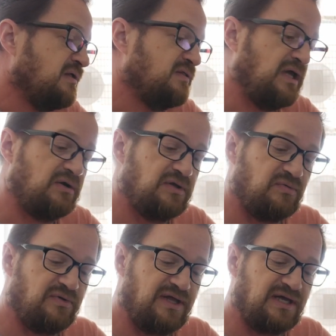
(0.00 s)
not only
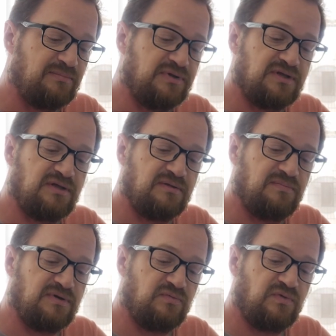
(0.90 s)
will that,
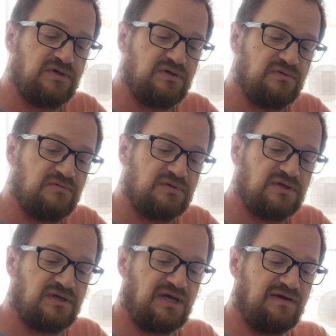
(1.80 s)
but when you
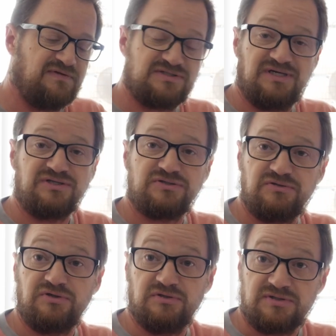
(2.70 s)
have it set to
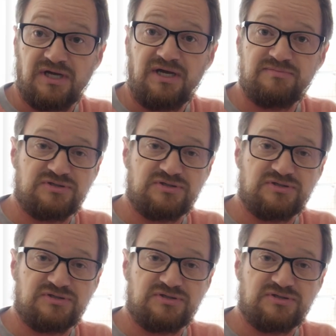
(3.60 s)
your time